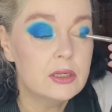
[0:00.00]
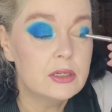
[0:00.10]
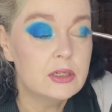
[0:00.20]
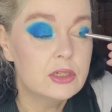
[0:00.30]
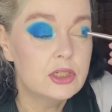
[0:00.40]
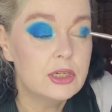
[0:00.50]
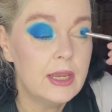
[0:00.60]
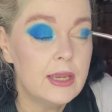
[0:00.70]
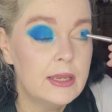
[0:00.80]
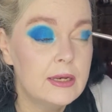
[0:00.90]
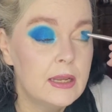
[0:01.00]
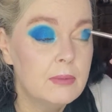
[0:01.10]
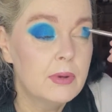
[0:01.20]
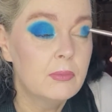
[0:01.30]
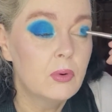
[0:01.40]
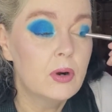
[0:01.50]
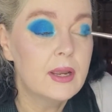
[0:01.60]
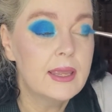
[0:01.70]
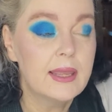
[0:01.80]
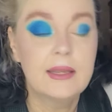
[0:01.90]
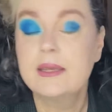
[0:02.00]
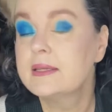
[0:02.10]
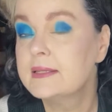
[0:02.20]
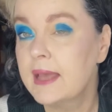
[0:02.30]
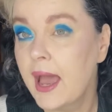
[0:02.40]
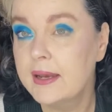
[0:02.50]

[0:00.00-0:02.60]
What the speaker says: shade, but more again like a satin.